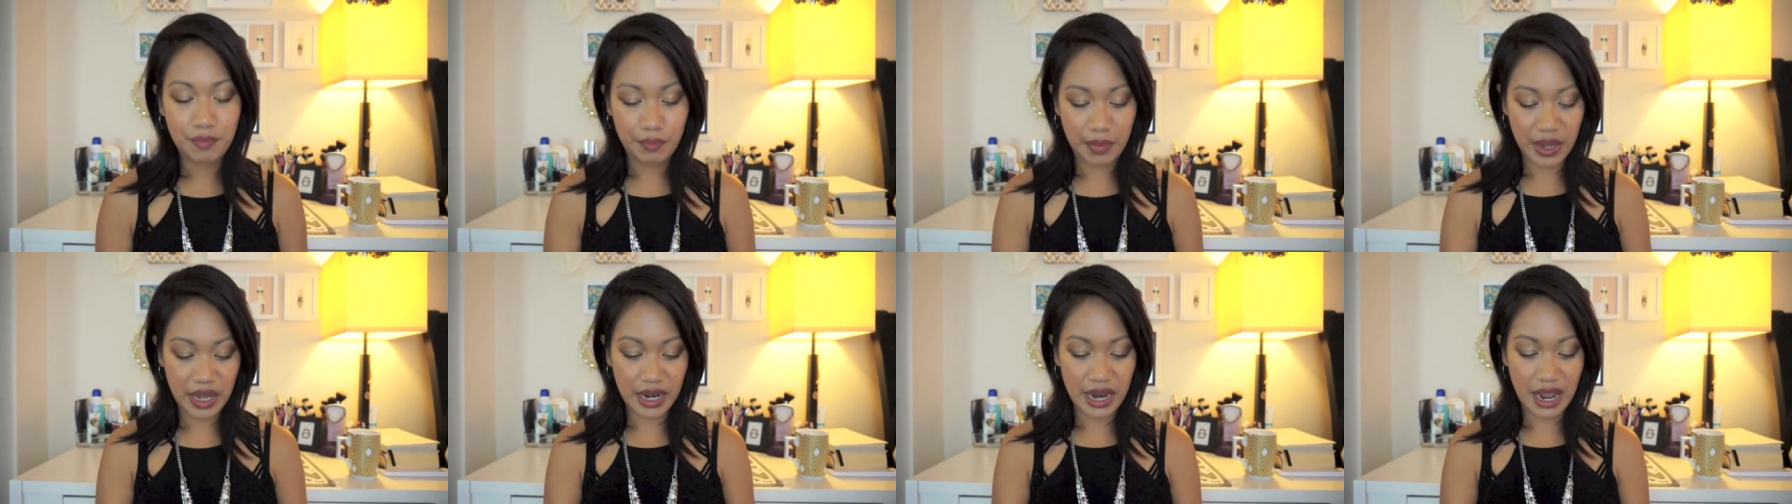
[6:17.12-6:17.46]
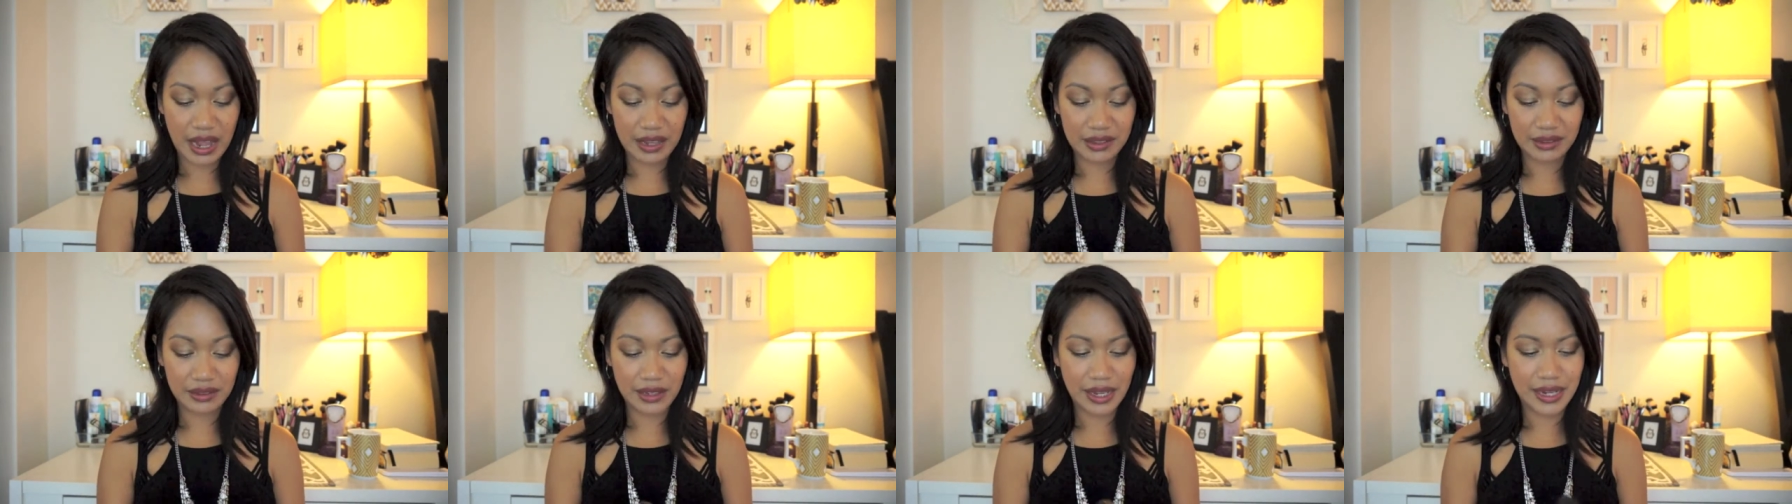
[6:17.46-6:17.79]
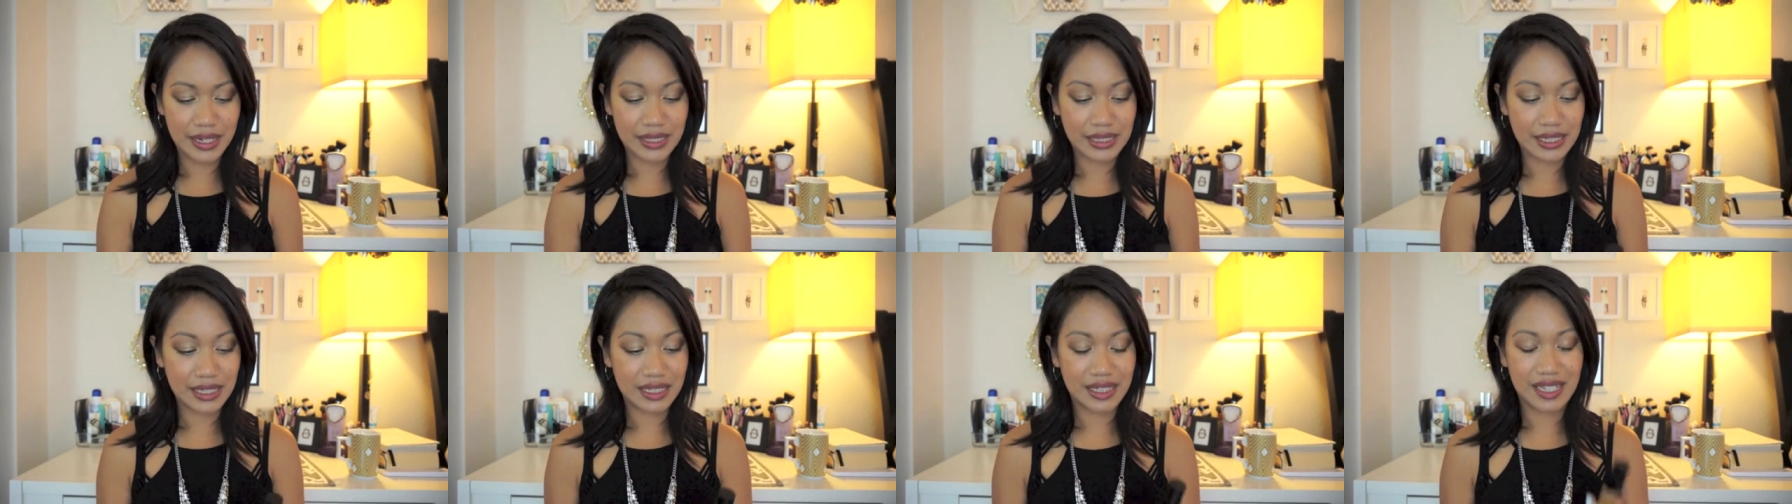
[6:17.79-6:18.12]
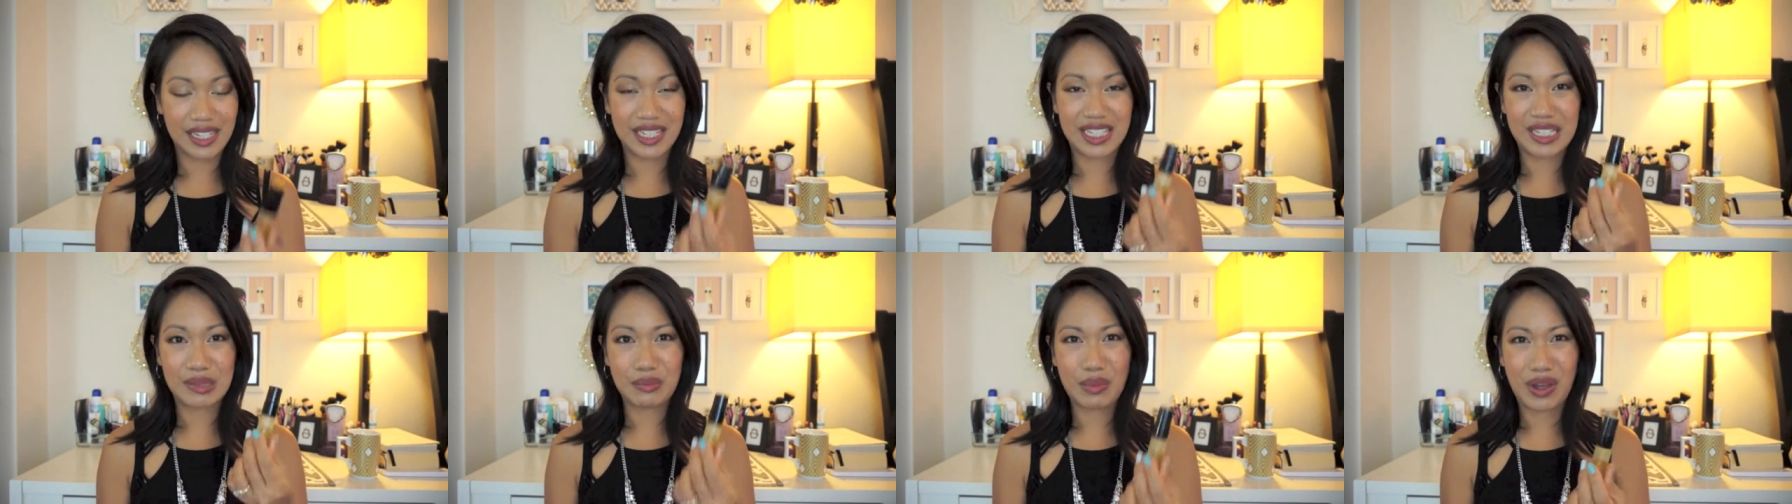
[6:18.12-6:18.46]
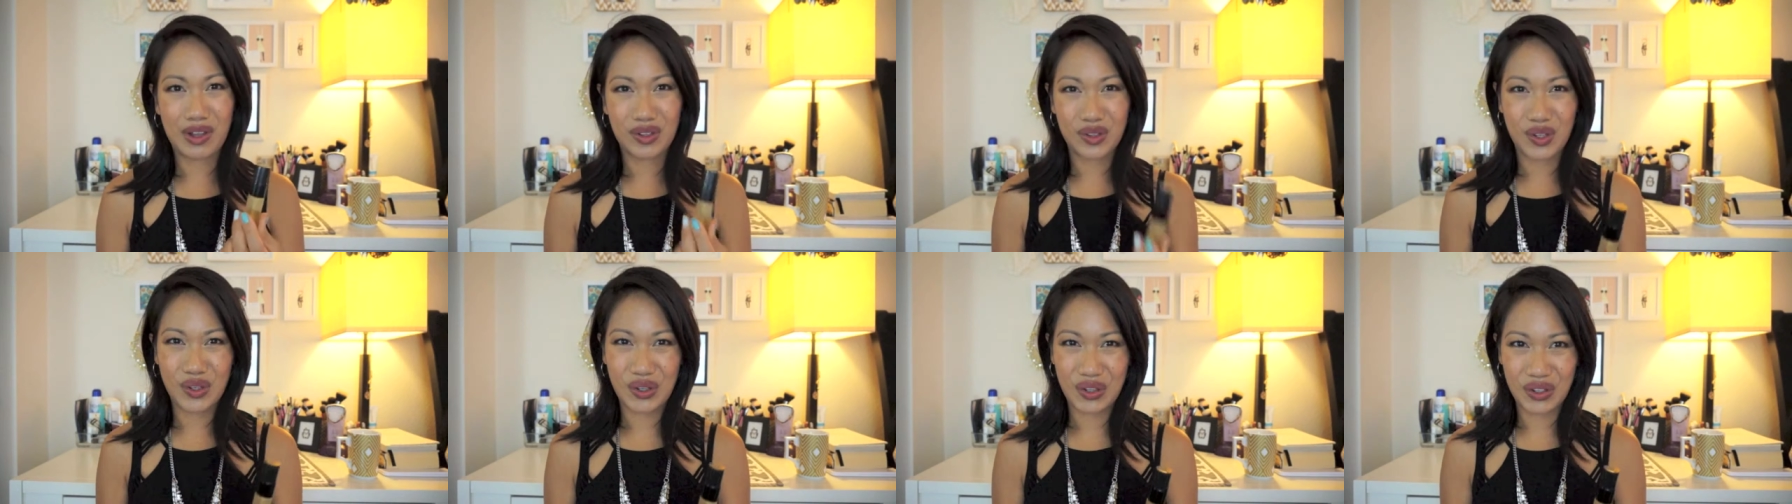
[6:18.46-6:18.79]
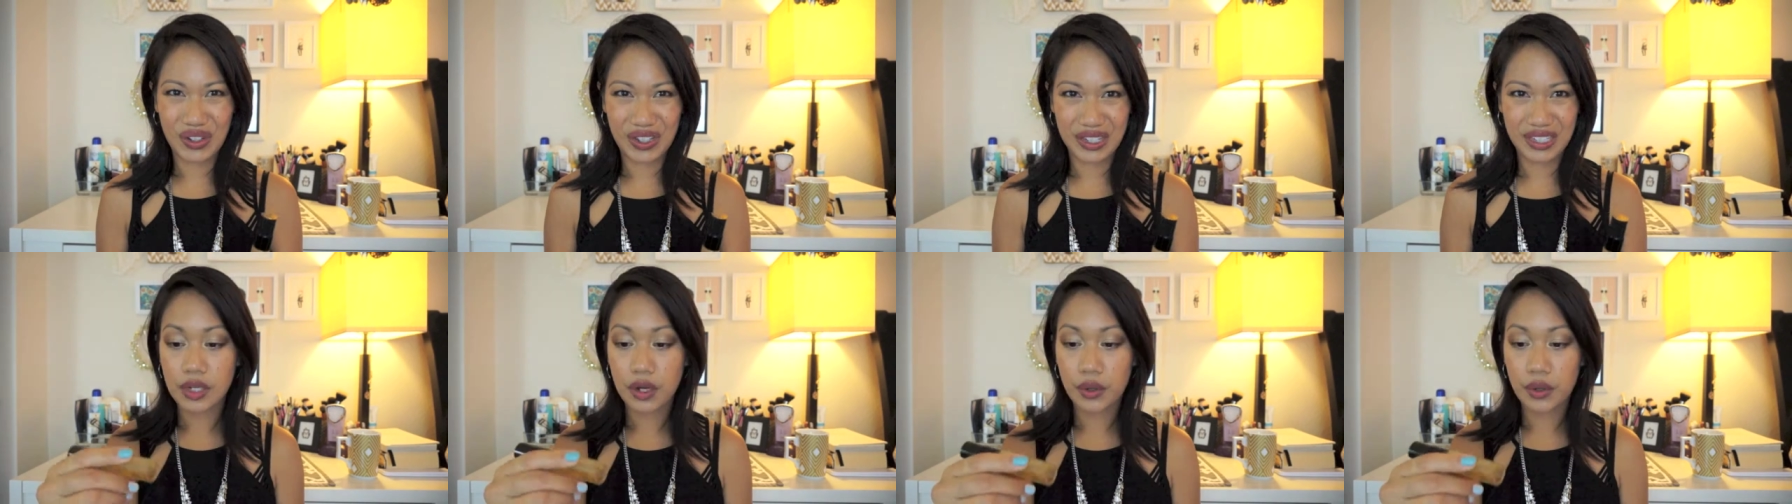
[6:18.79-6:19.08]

but I liked it to smell good.